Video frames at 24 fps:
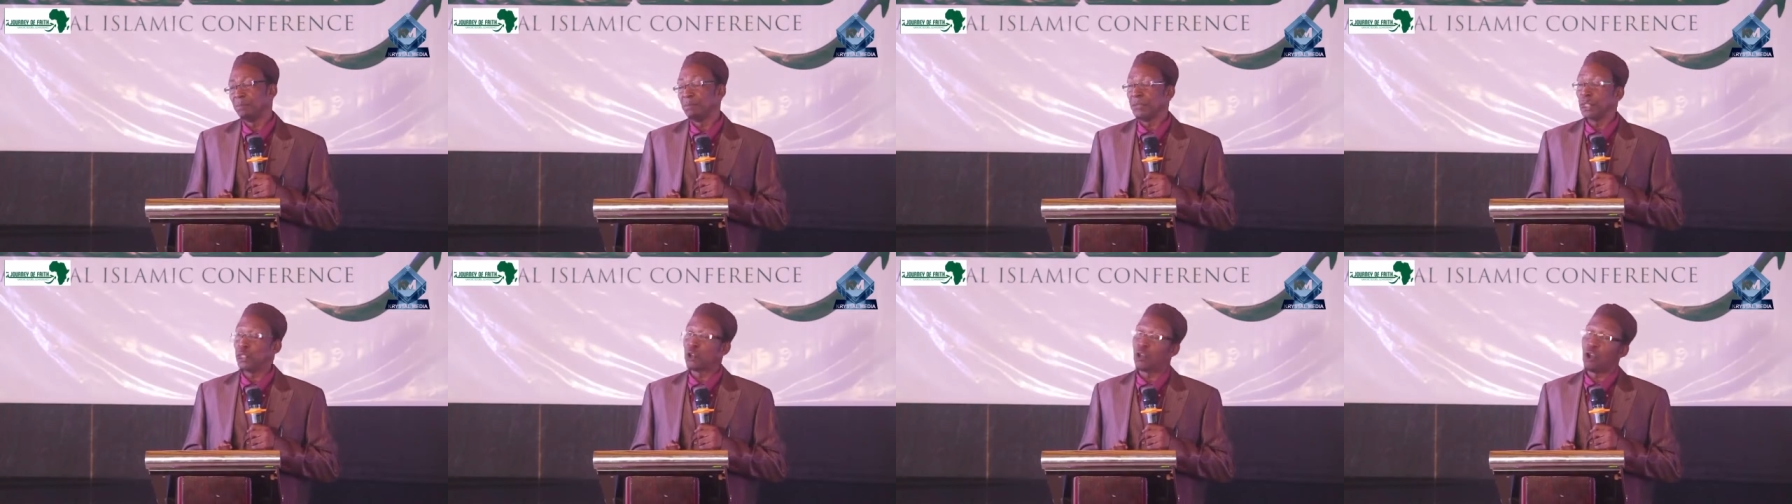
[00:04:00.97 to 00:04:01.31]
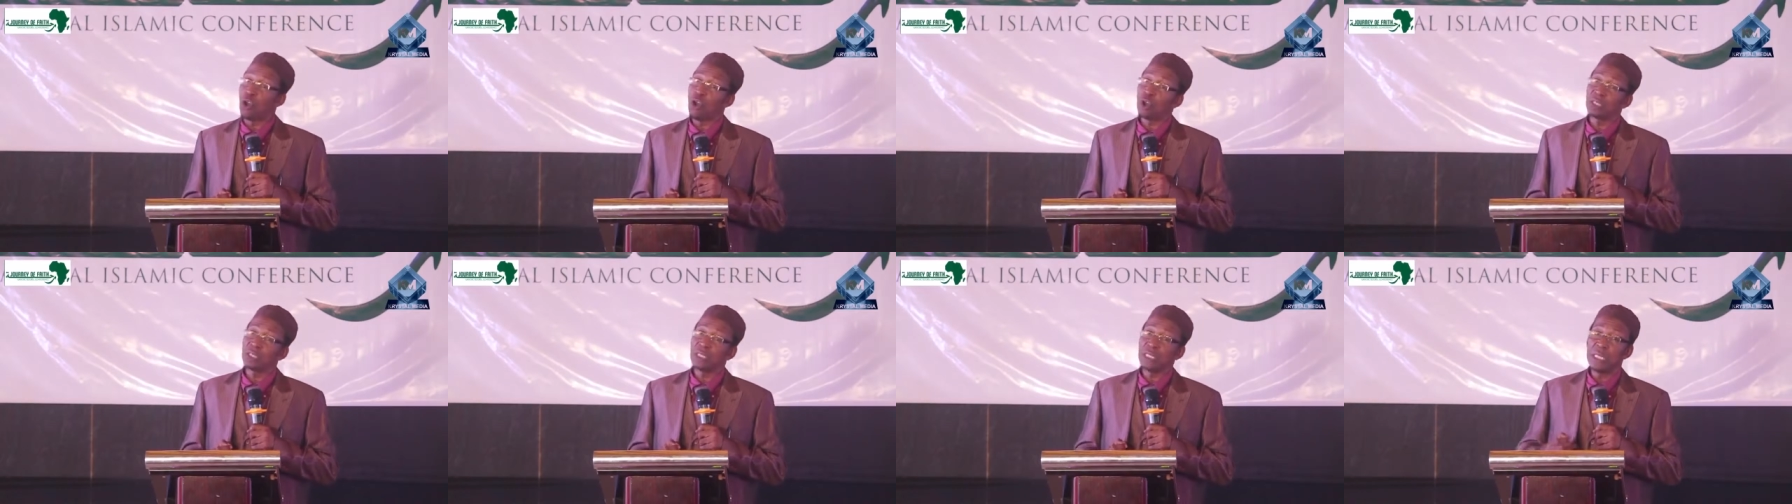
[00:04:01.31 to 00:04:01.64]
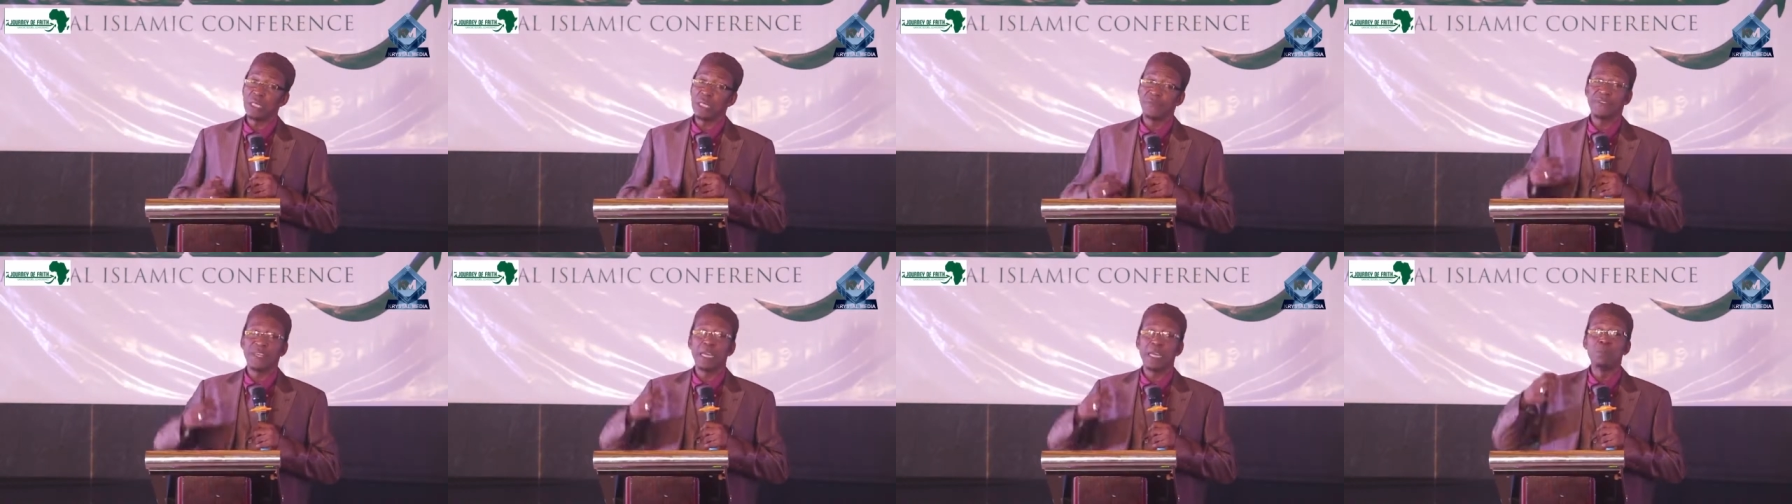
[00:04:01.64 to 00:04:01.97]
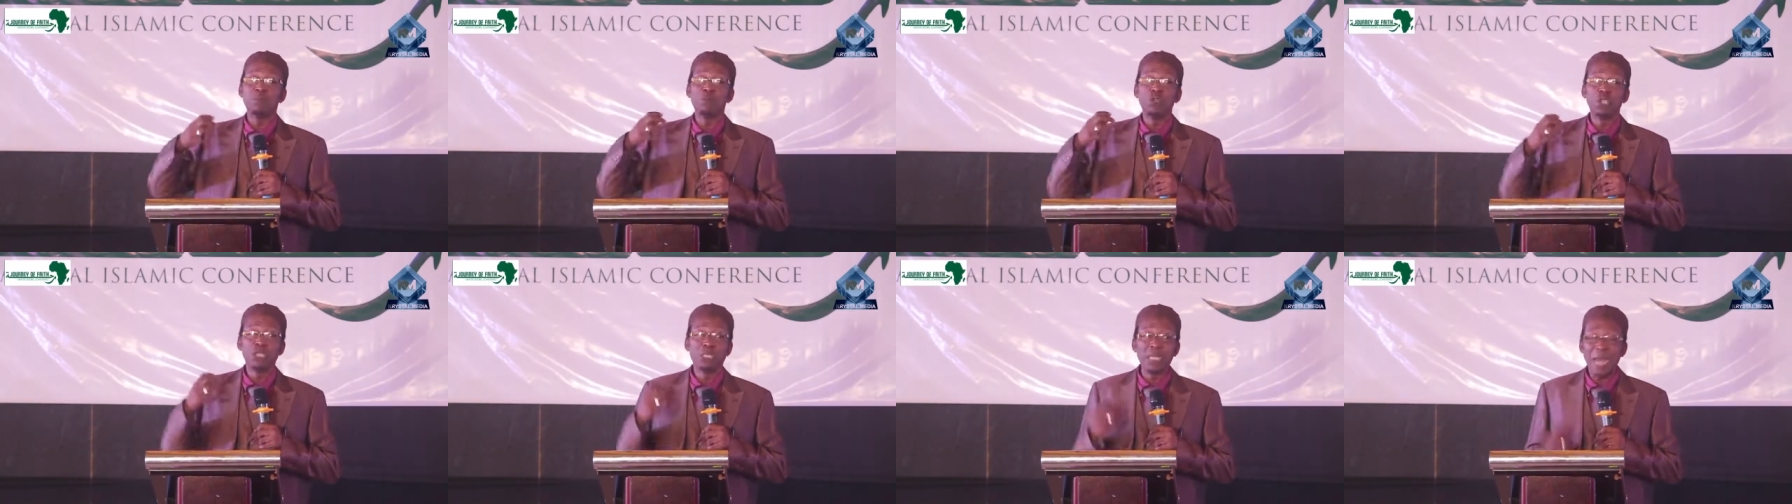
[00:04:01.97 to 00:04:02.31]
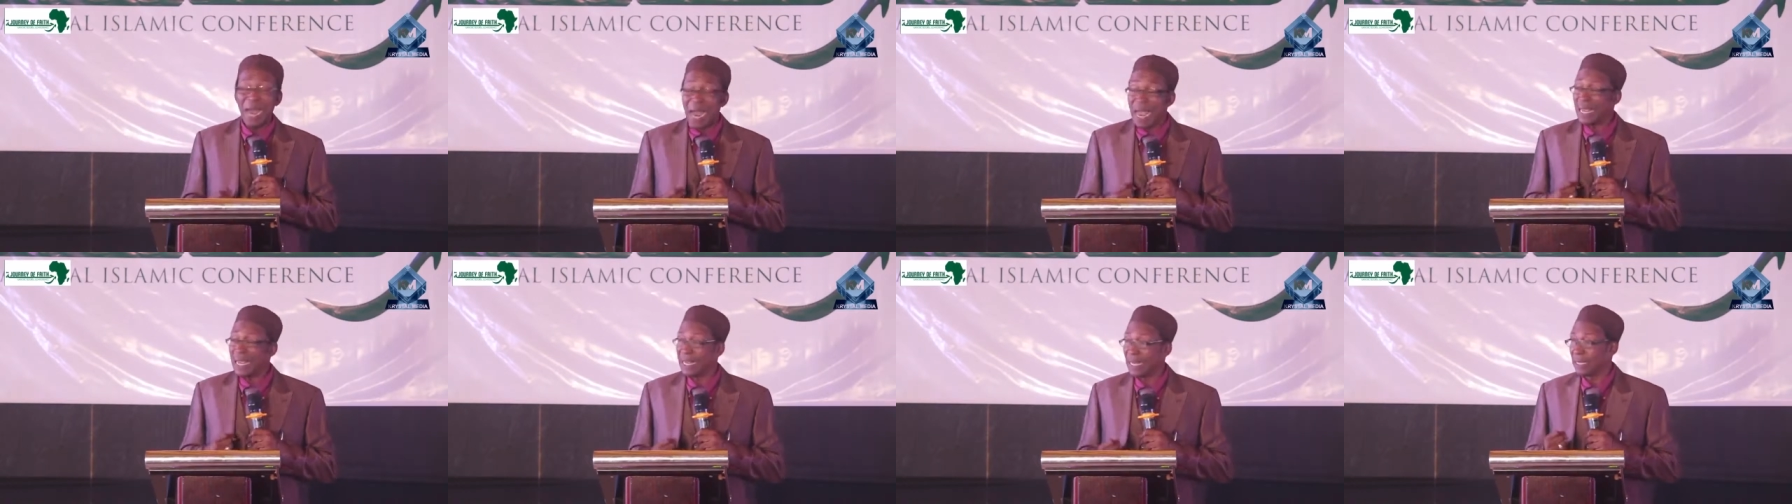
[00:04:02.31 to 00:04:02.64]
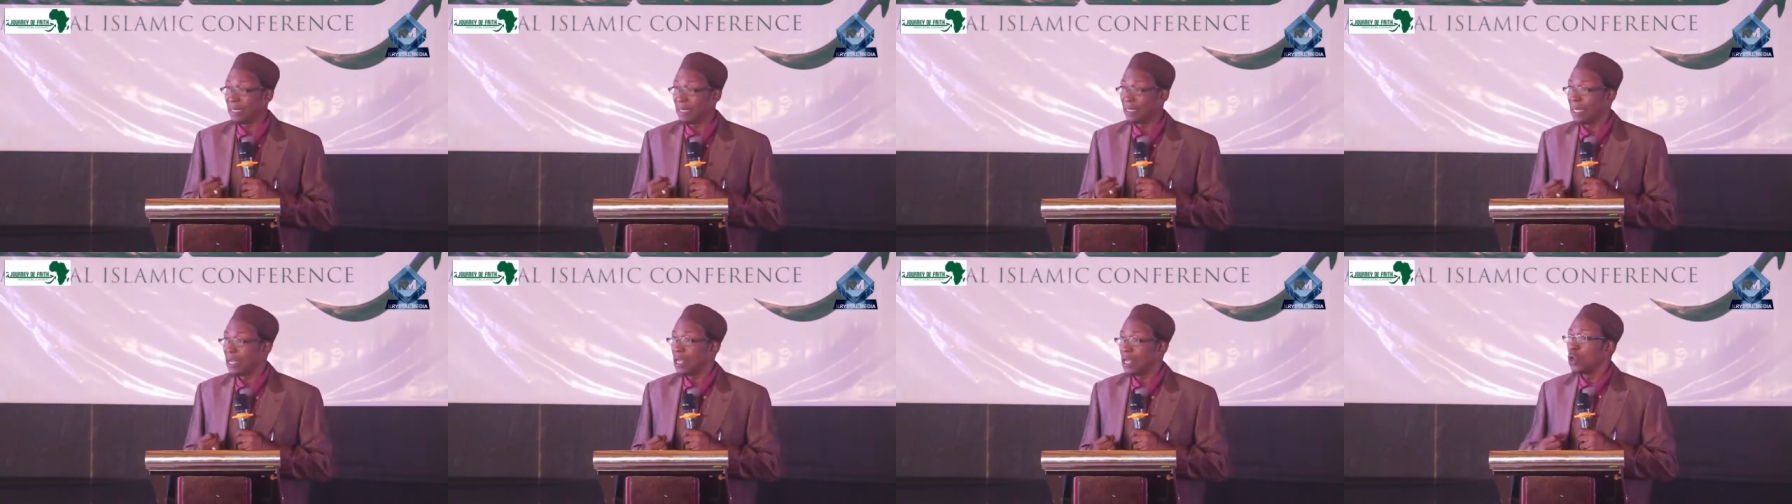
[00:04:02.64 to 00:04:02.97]
Because if a
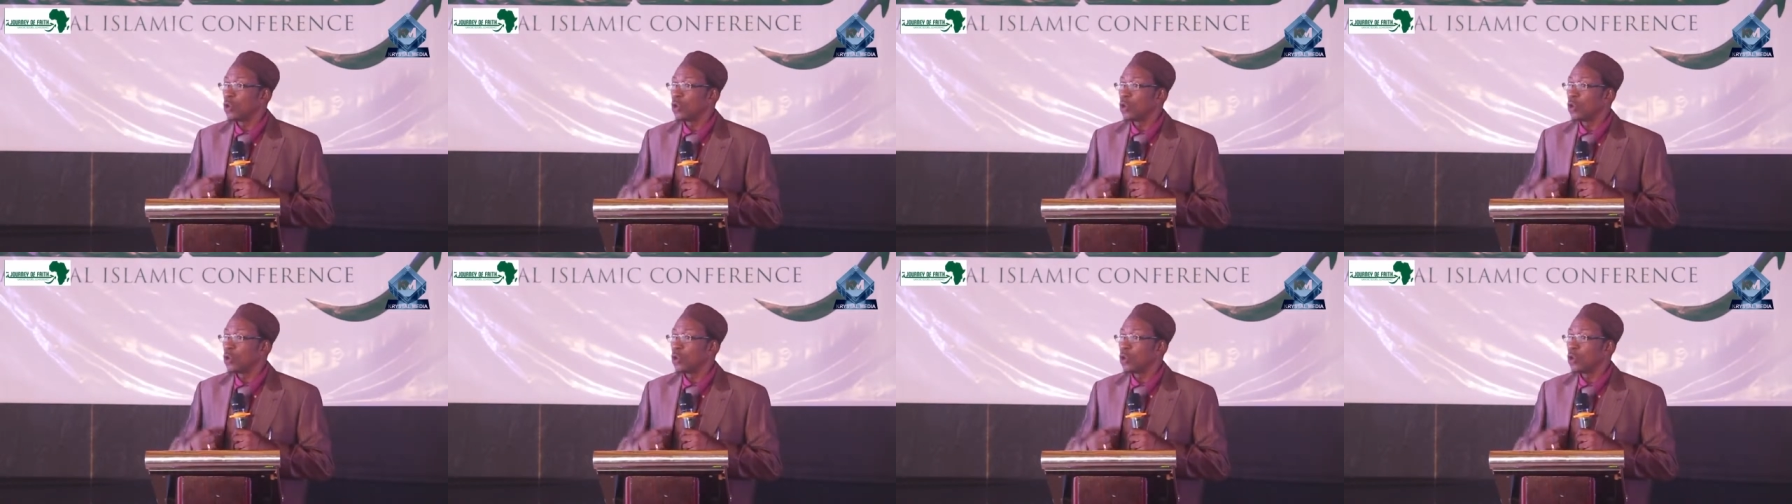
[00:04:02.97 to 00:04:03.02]
mujahid